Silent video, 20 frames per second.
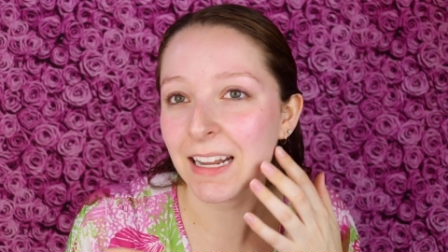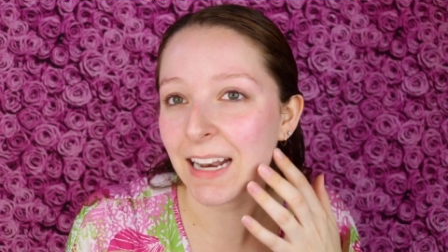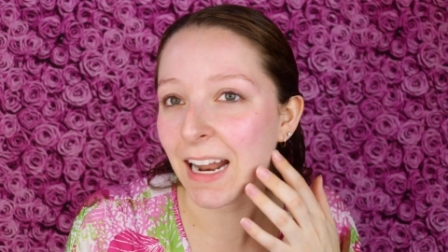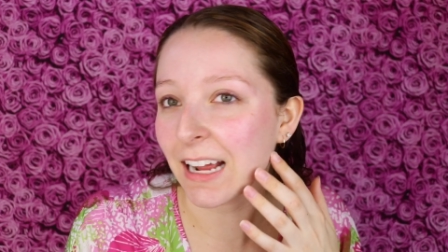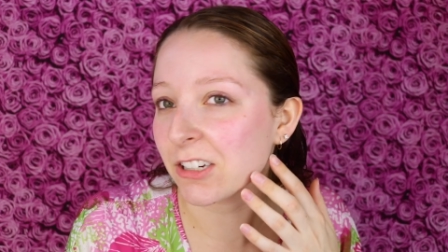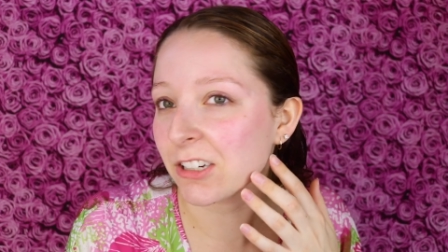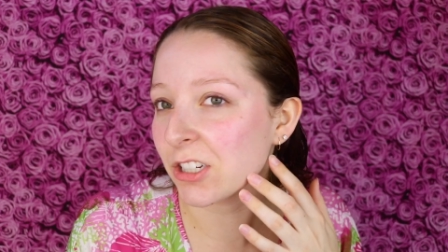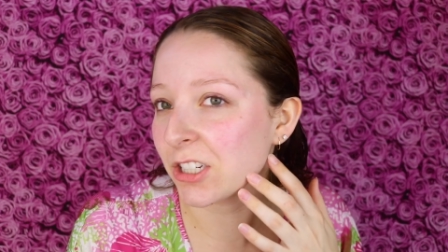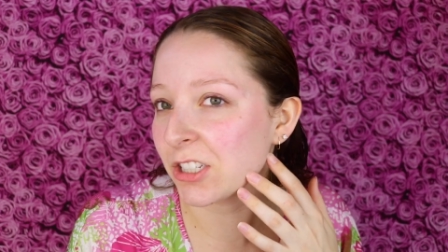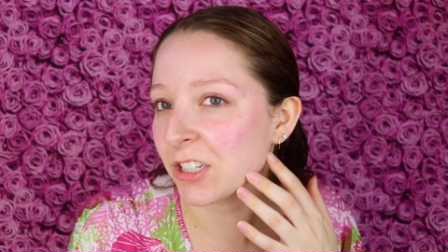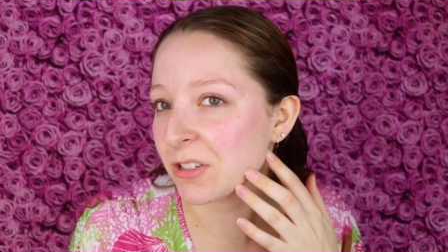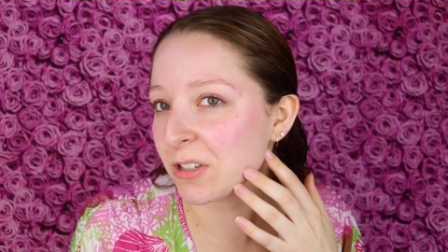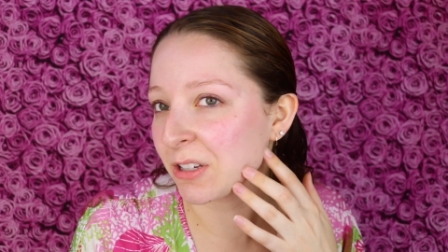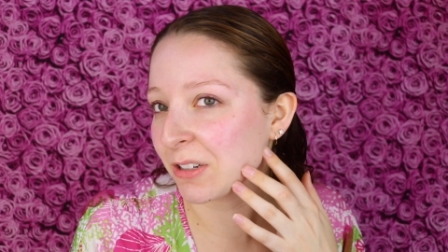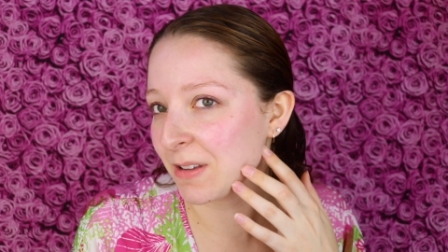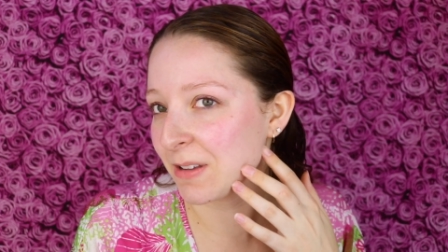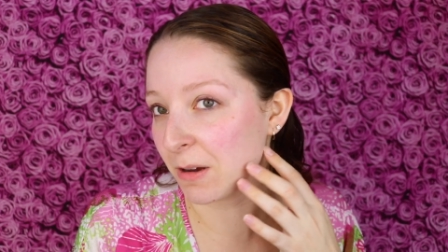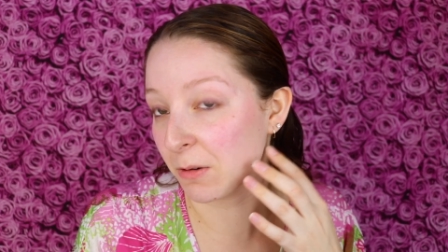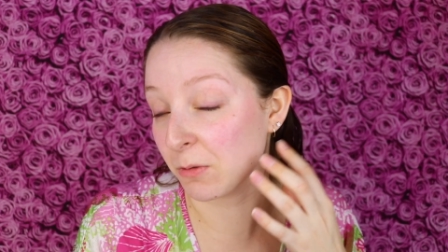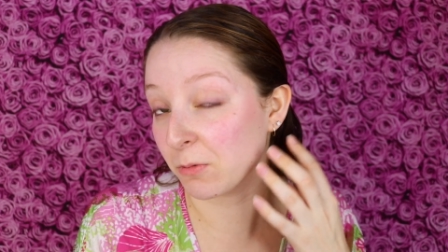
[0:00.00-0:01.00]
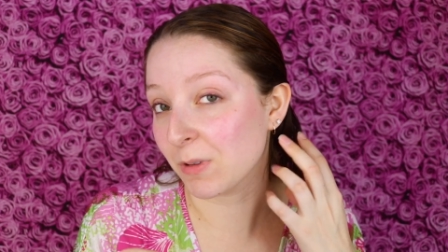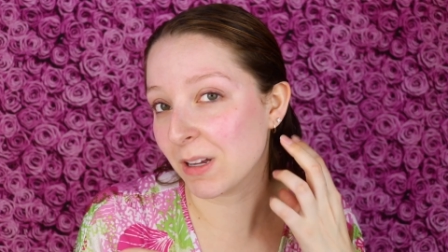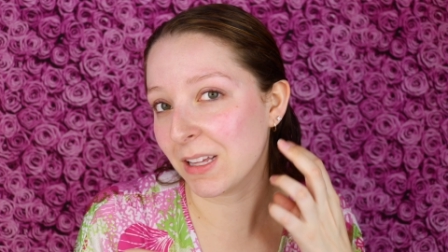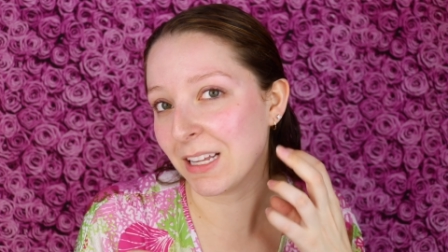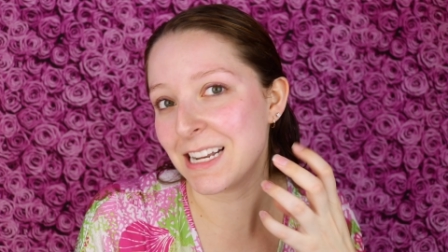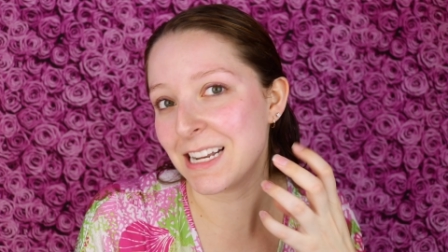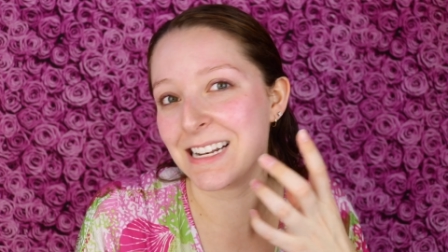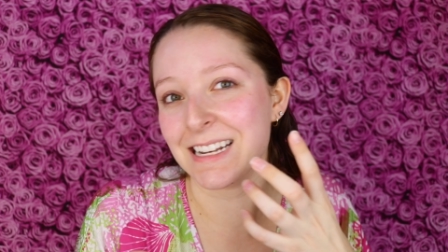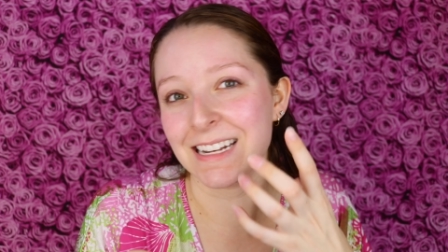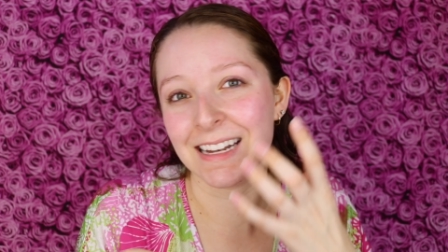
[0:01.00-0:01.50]
It actually just looks like a
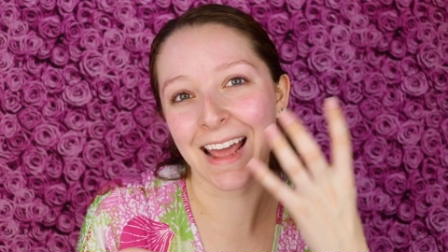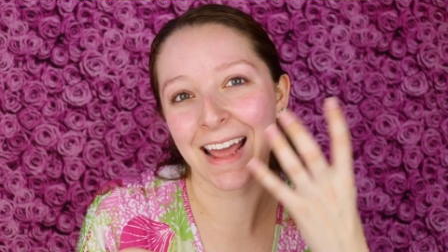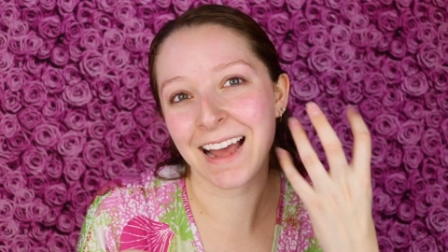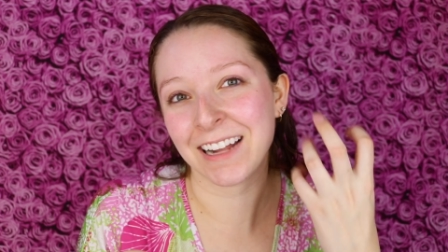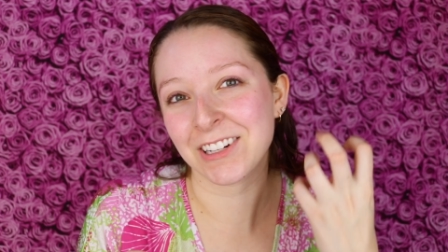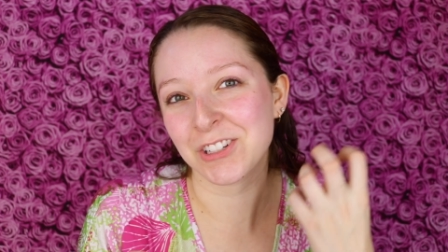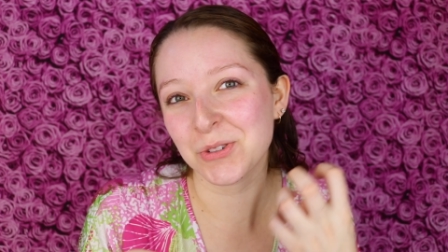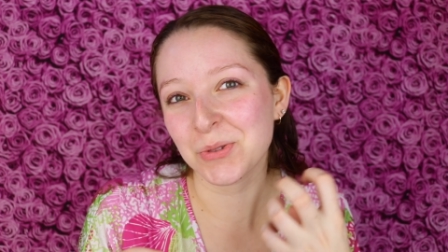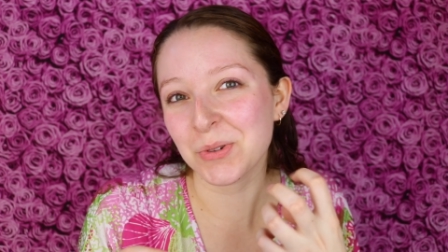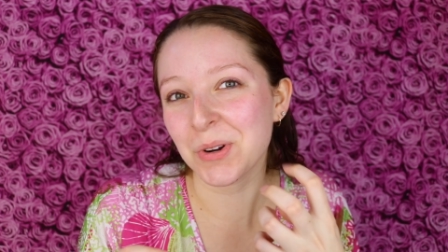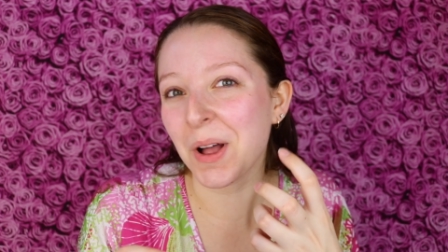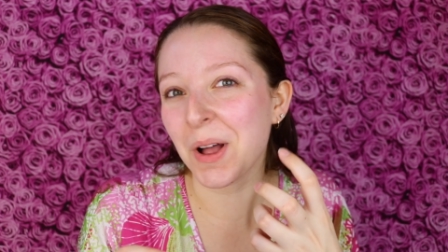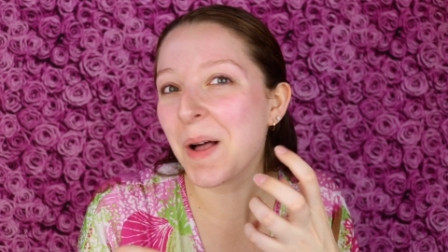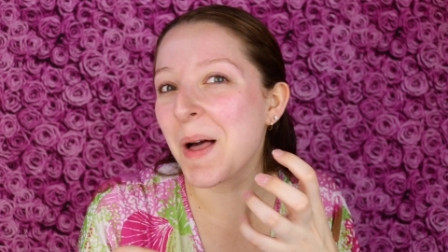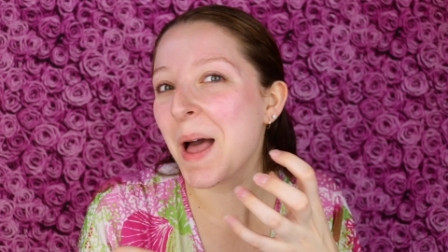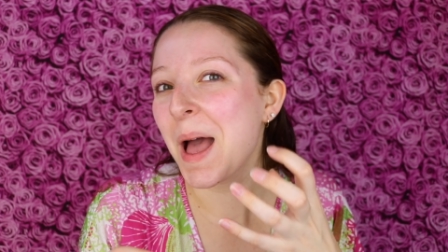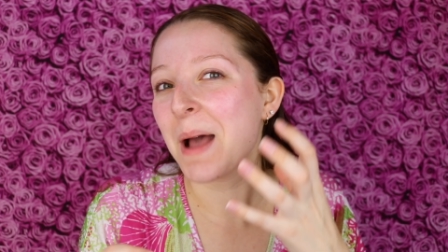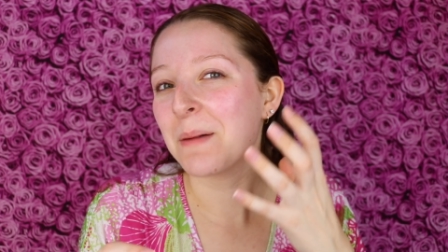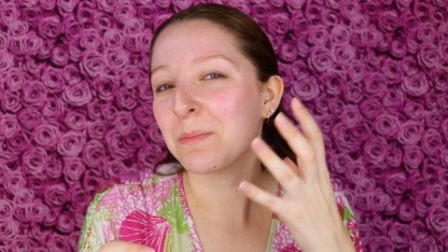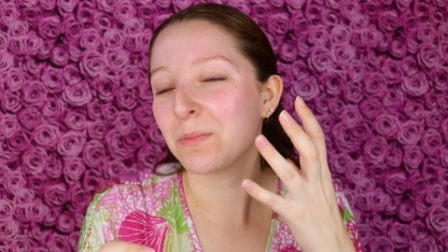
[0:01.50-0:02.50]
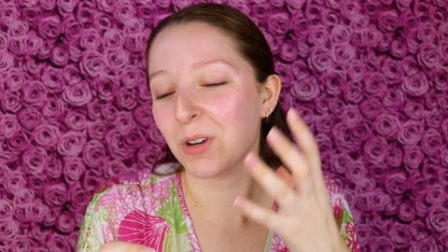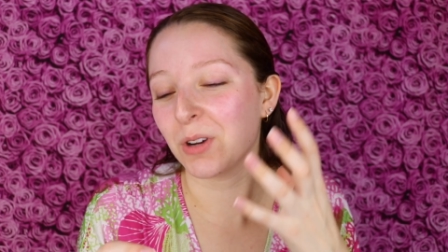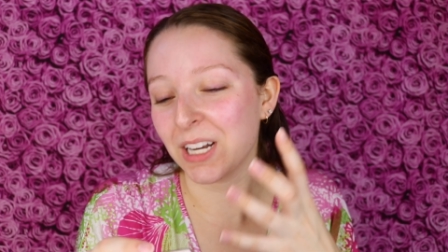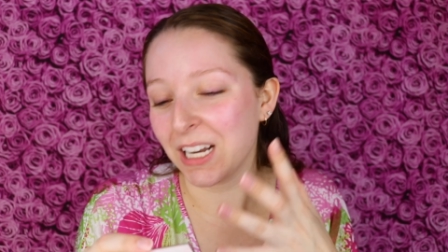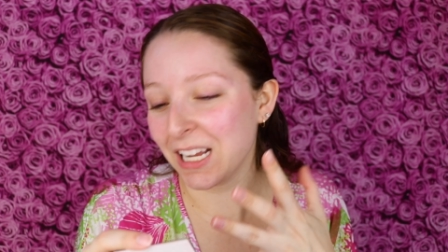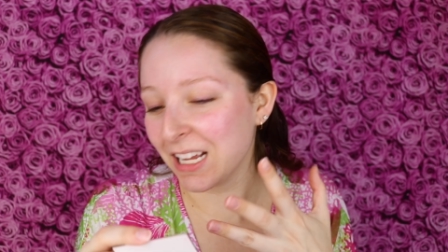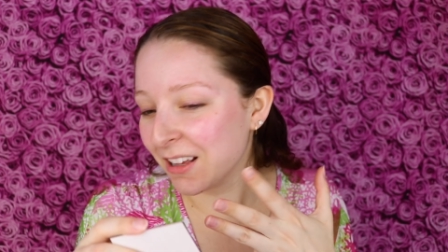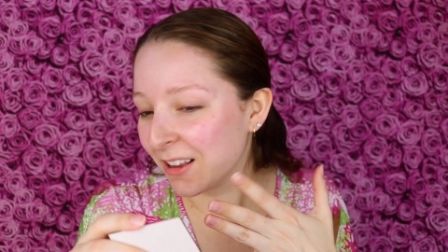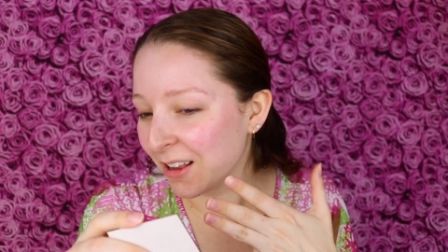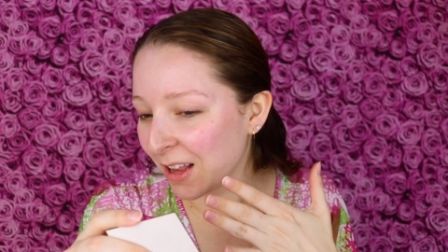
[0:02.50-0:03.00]
really natural,
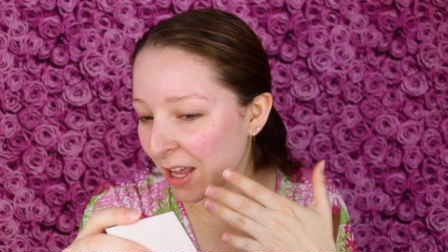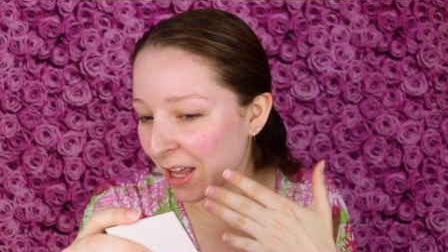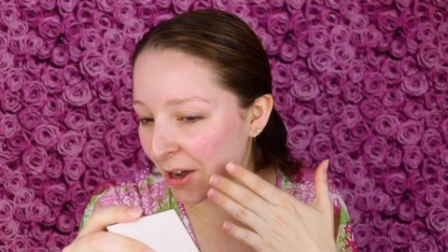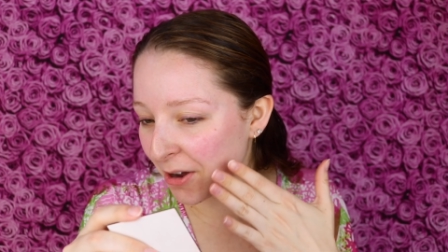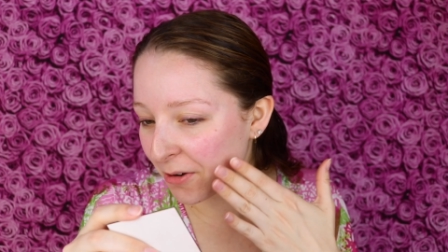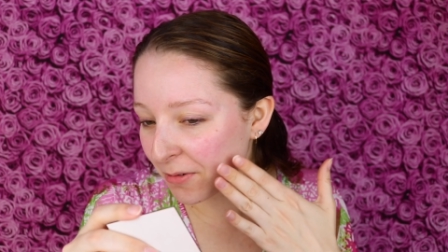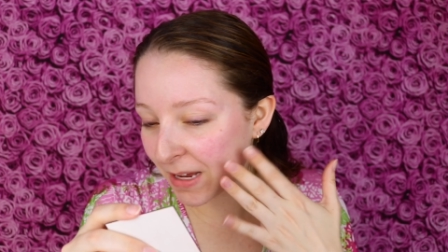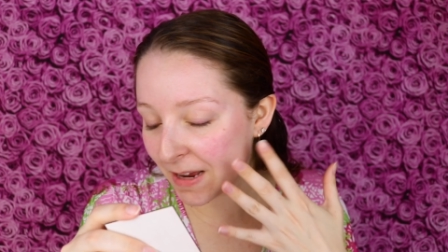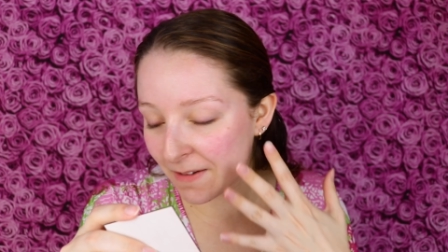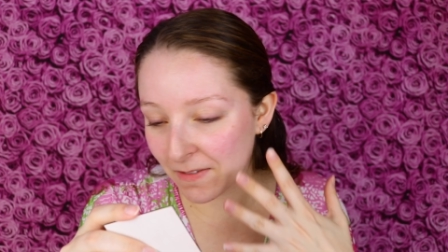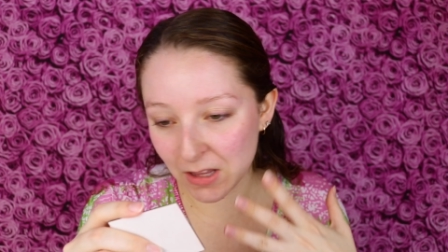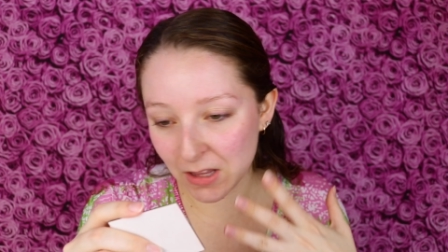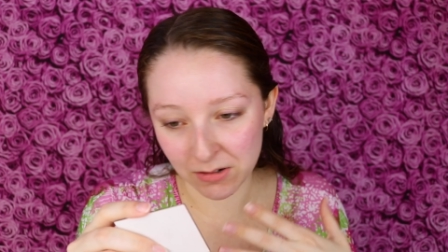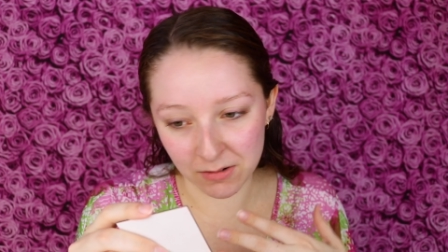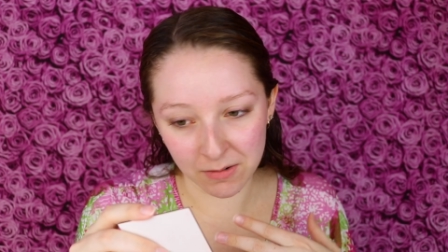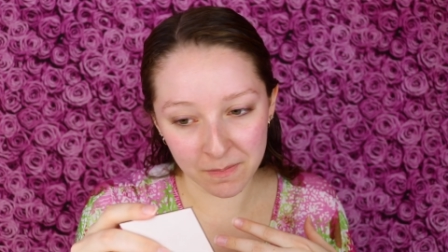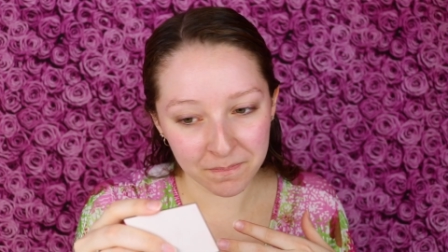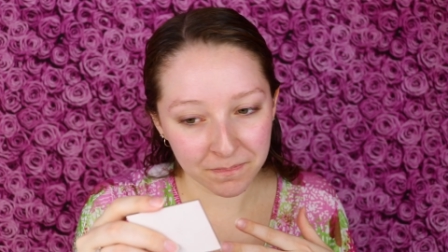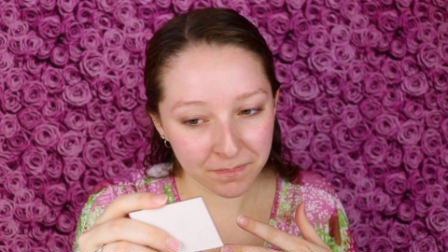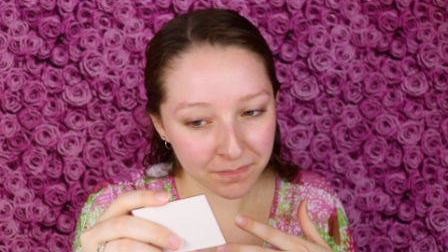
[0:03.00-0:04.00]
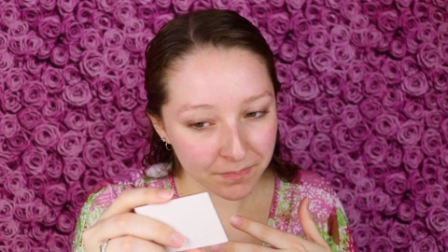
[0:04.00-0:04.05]
pretty glow, even though